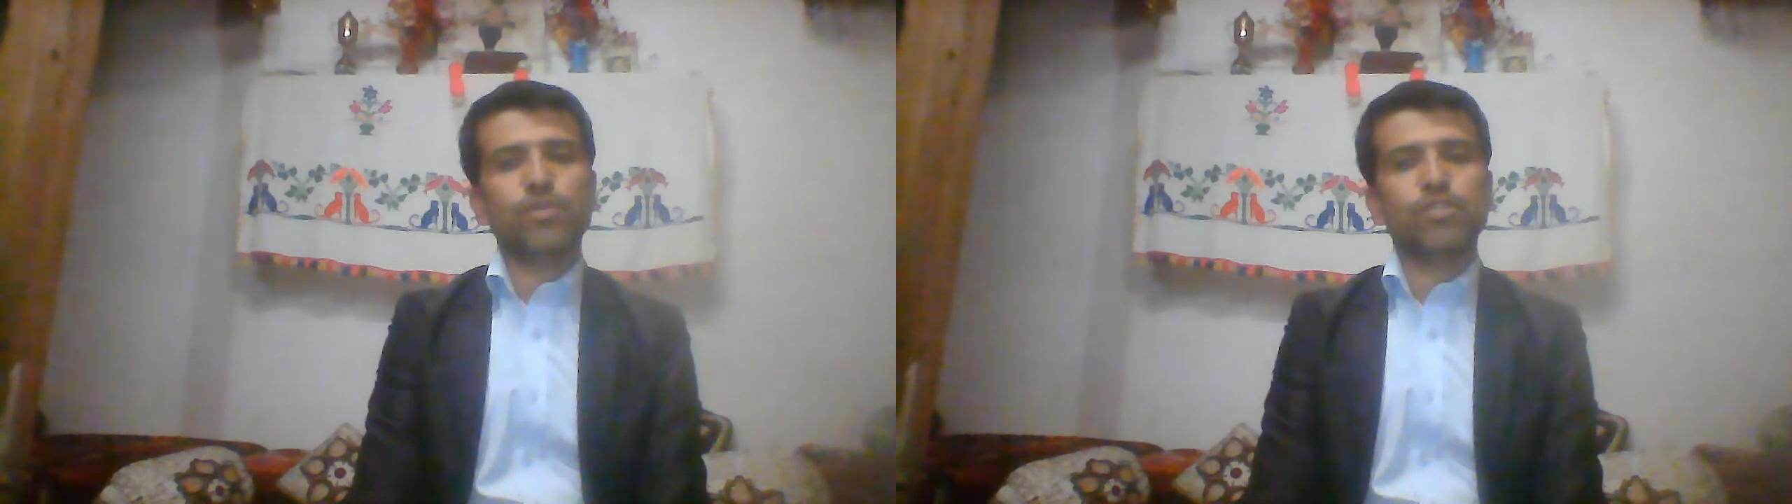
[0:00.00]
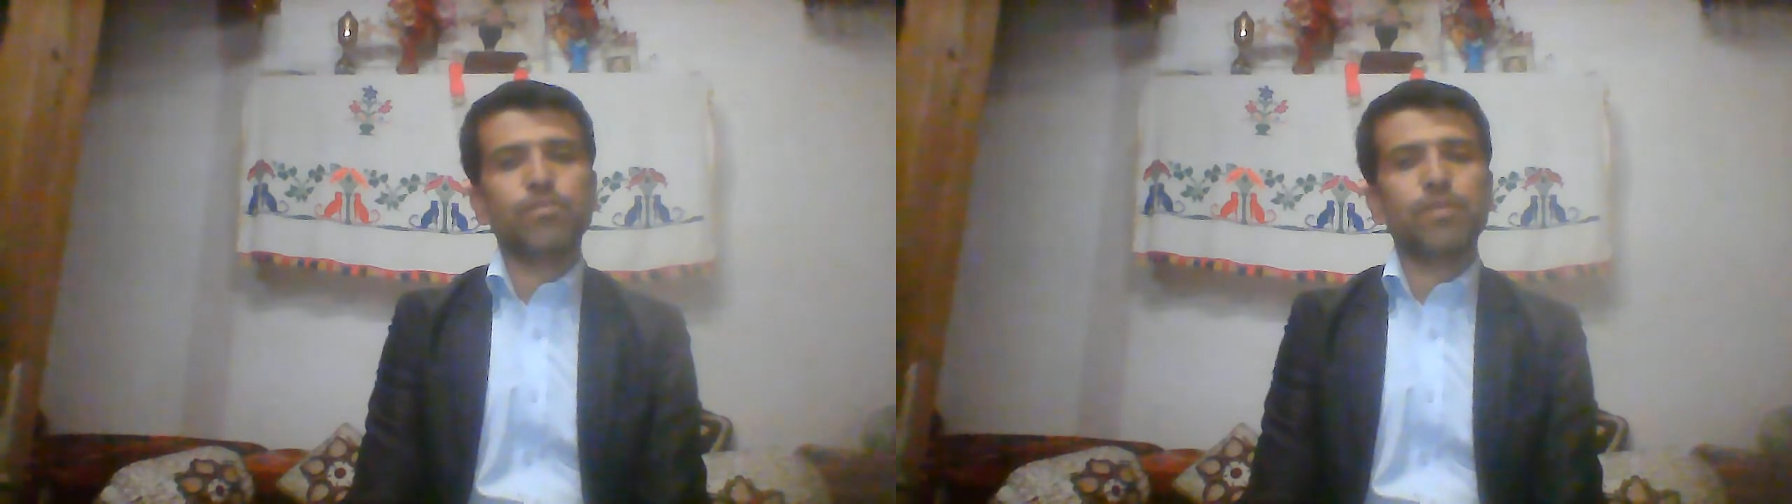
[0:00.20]

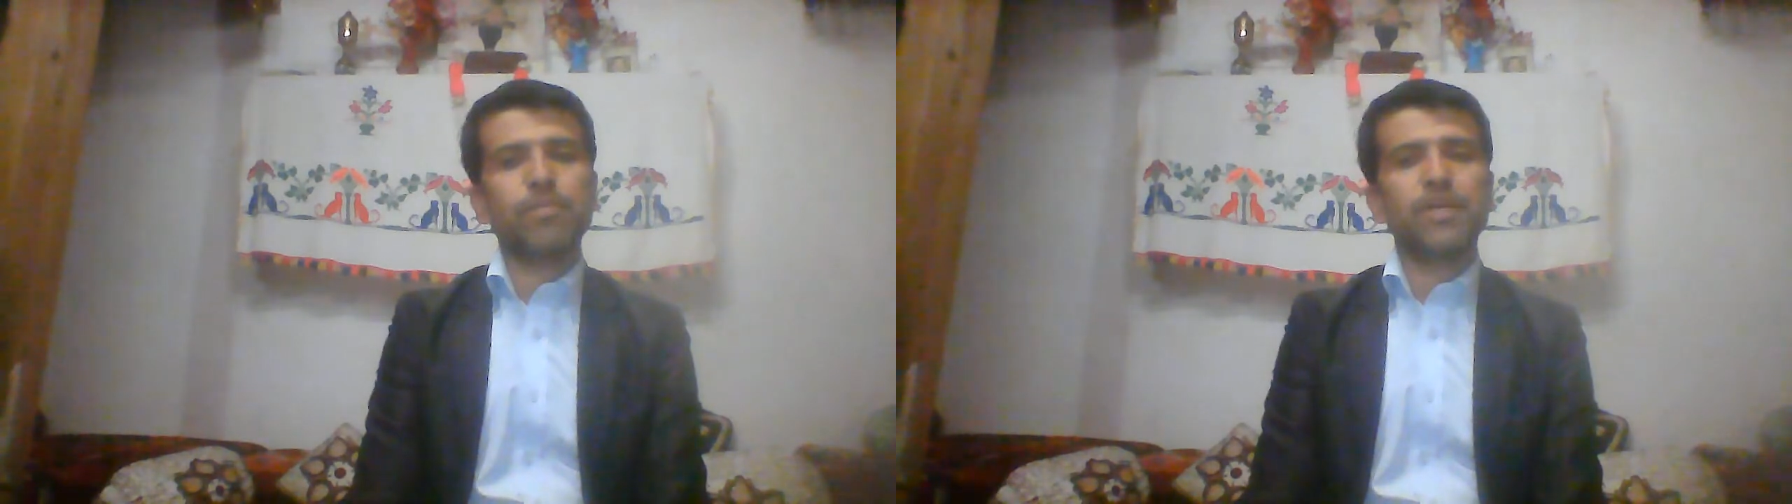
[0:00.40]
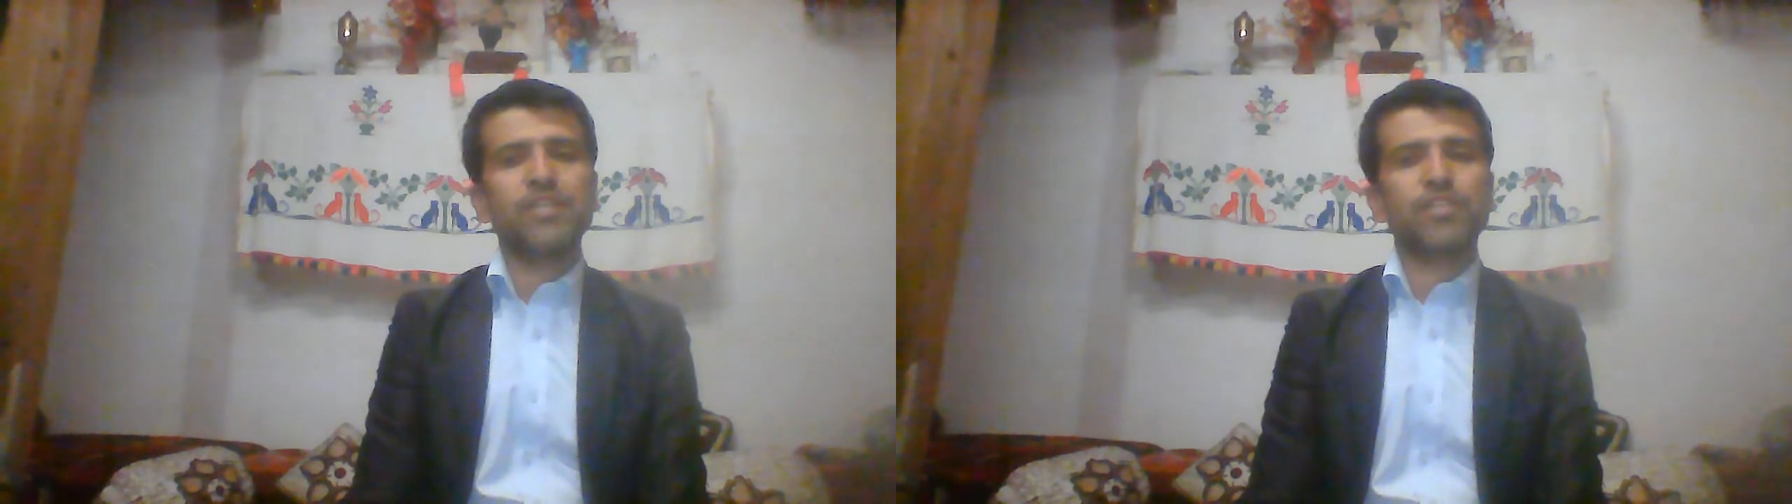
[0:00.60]

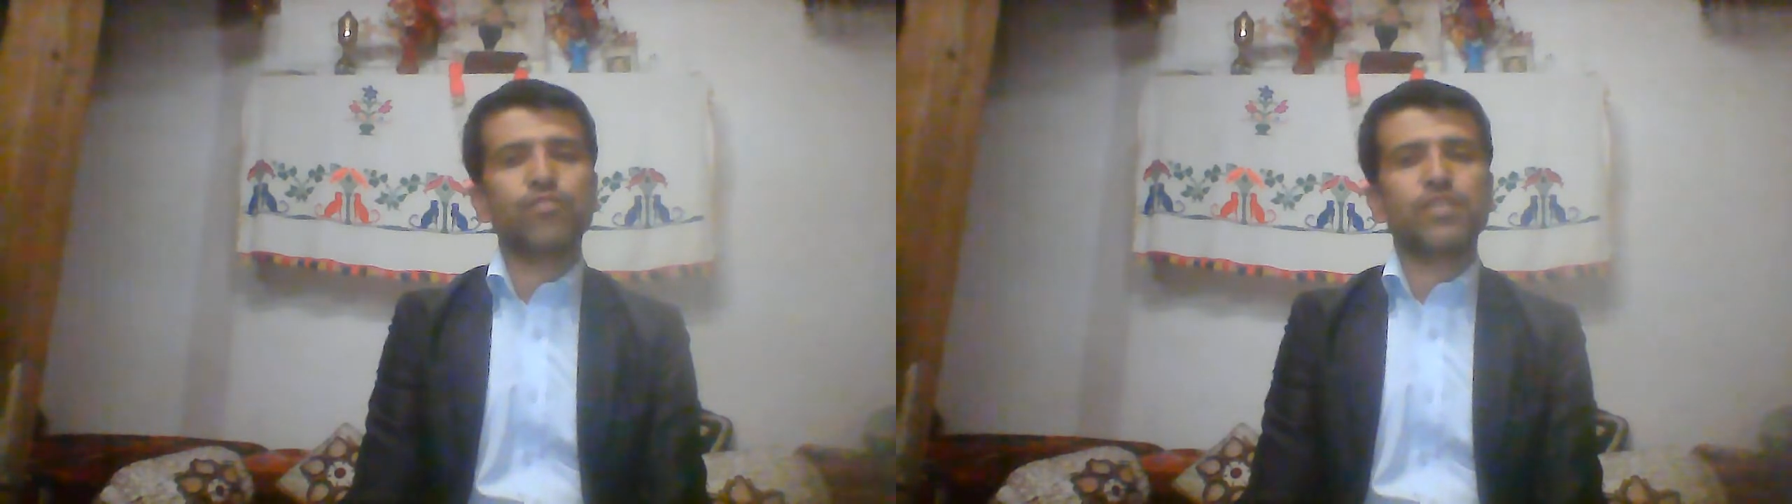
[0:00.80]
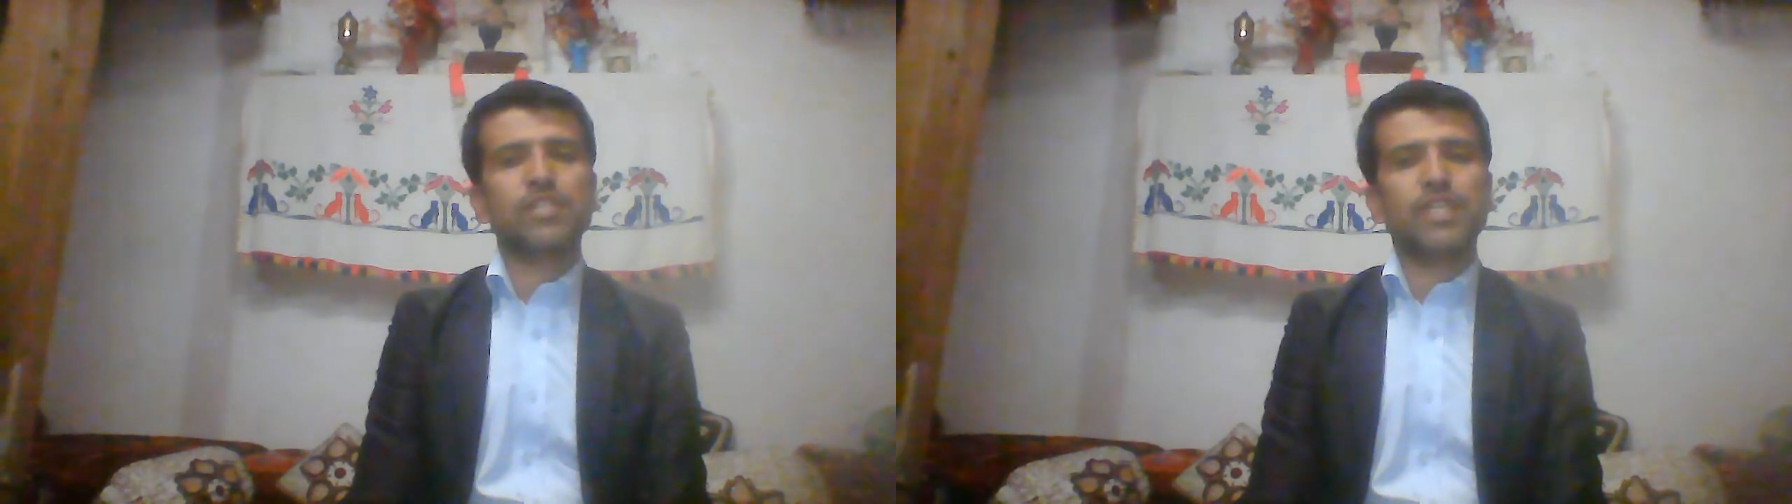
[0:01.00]

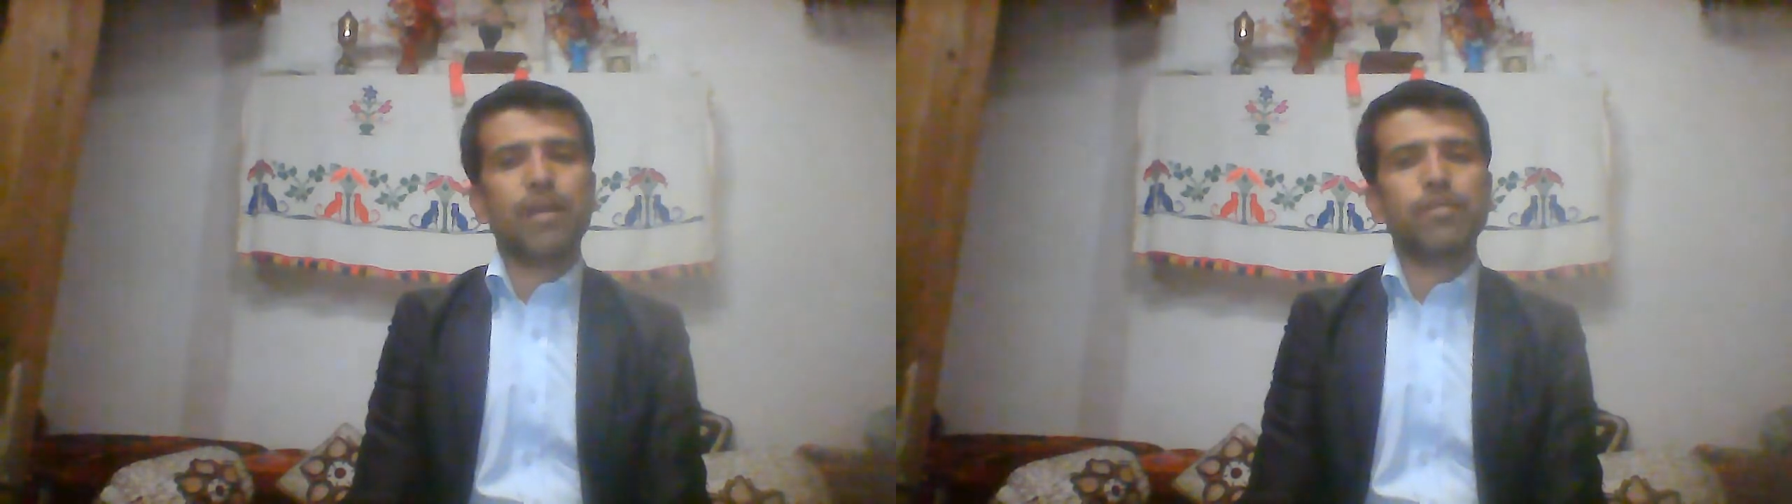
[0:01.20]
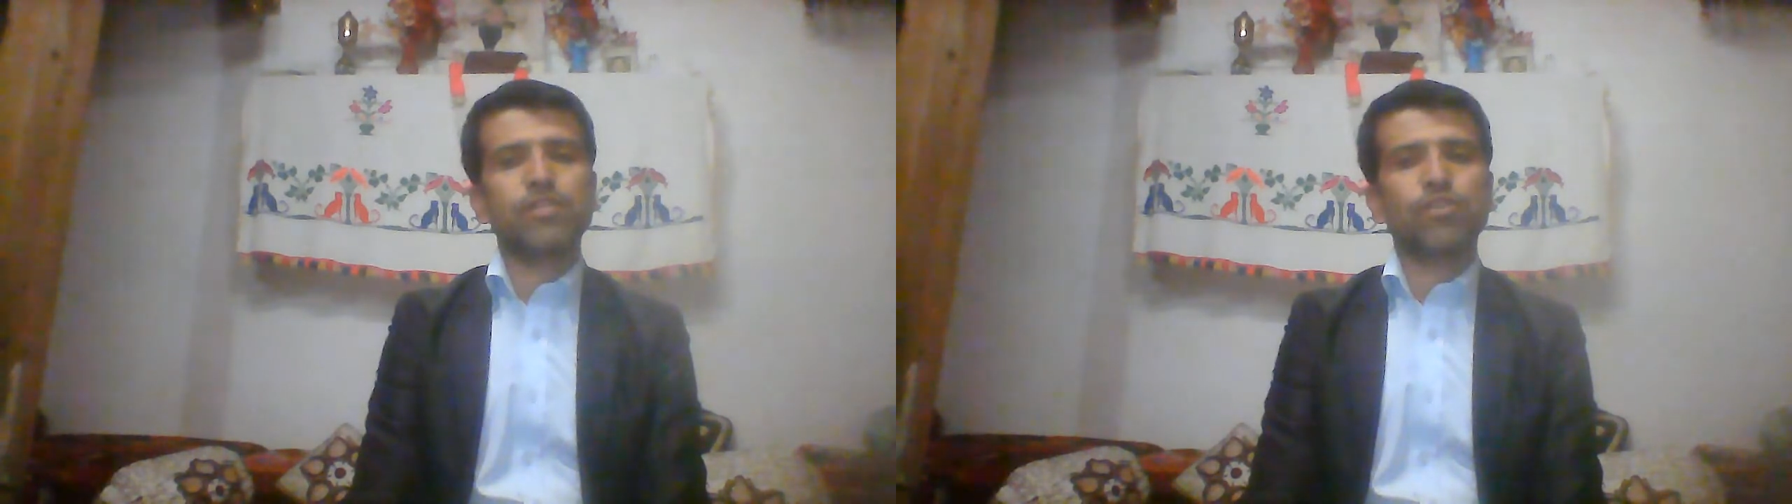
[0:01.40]
supplemented with
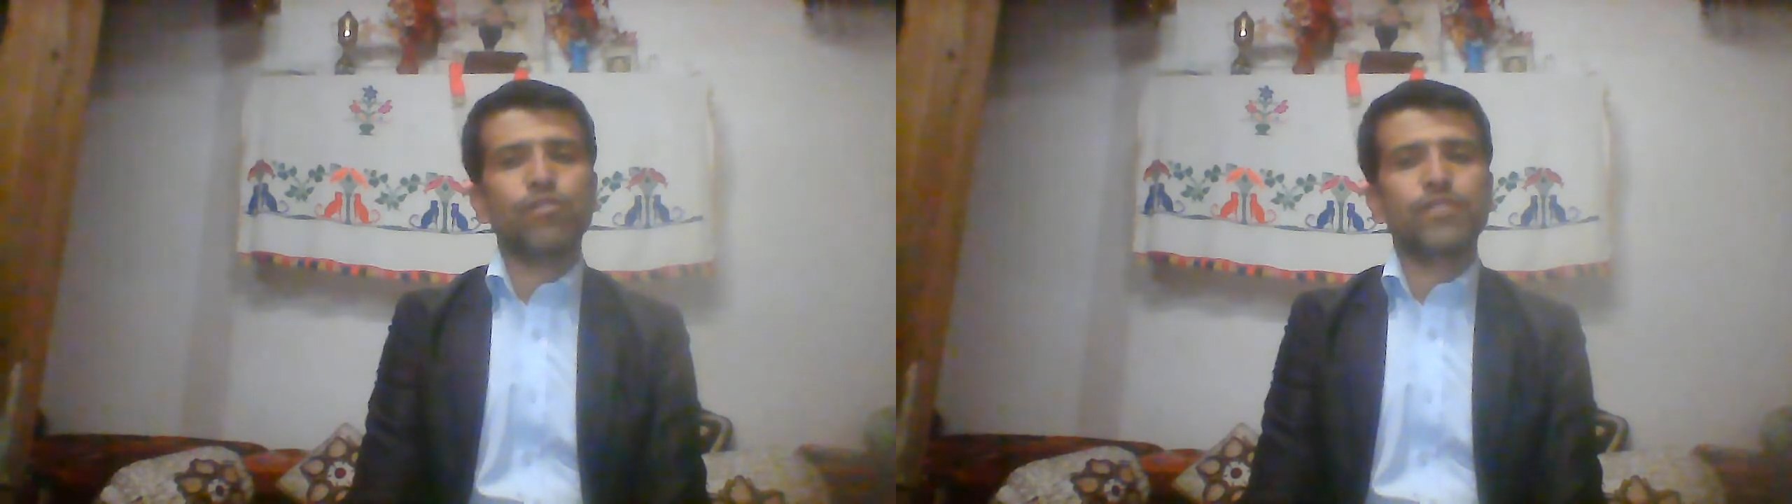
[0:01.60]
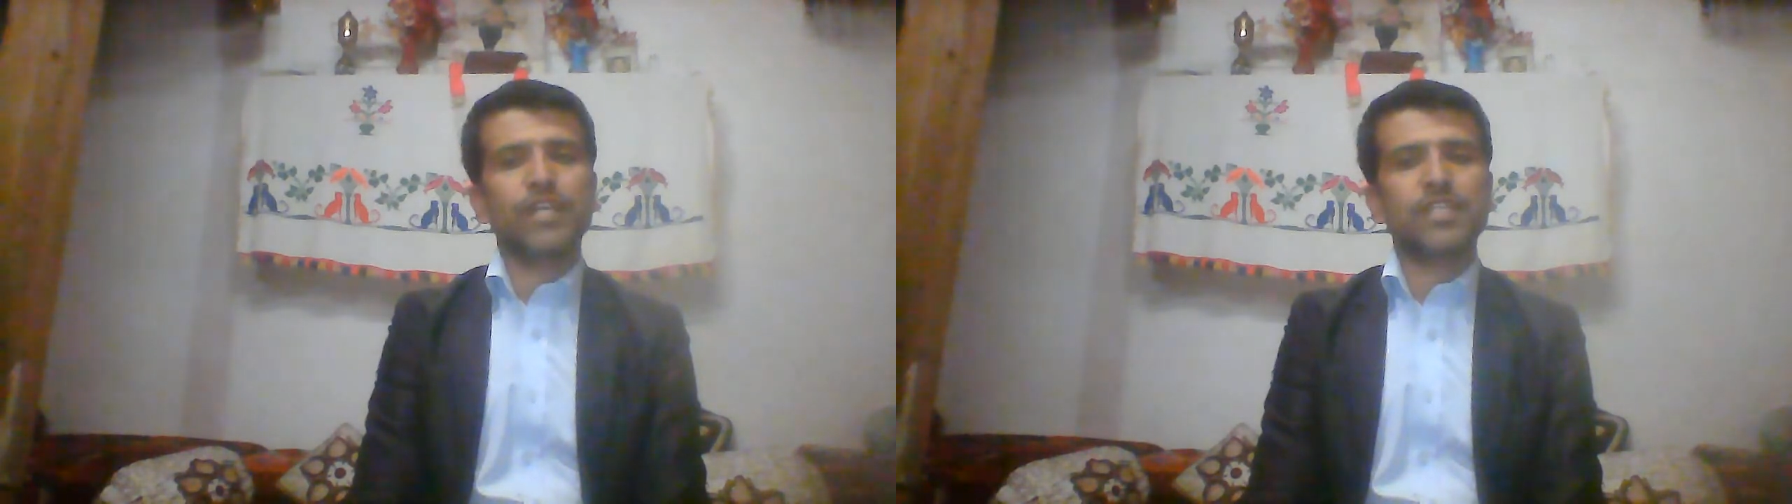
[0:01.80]
tables
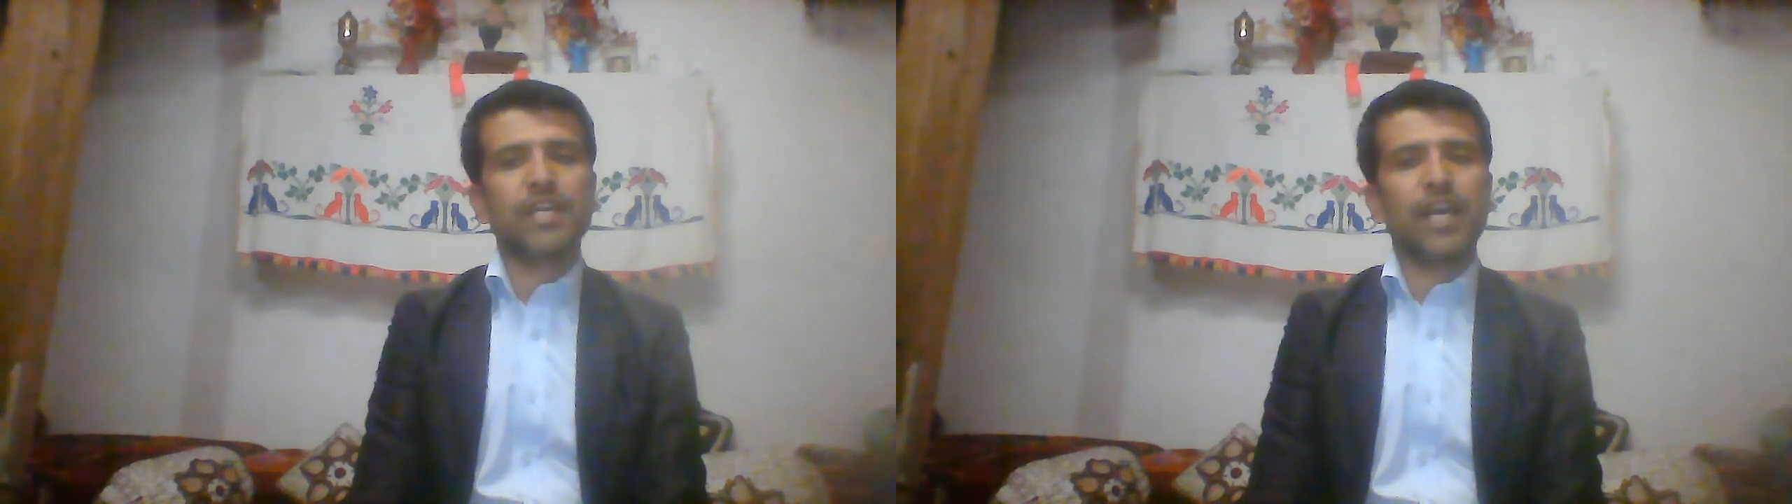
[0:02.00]
of data